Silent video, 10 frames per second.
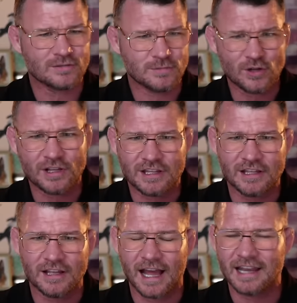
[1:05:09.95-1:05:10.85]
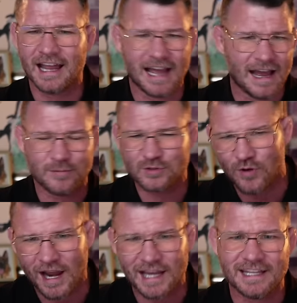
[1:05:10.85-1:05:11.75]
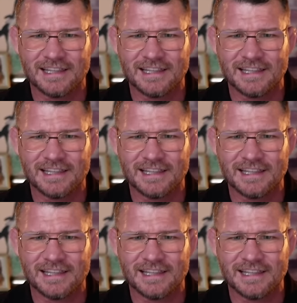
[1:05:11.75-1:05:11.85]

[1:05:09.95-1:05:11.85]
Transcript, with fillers: well, look at, and I, I was crying in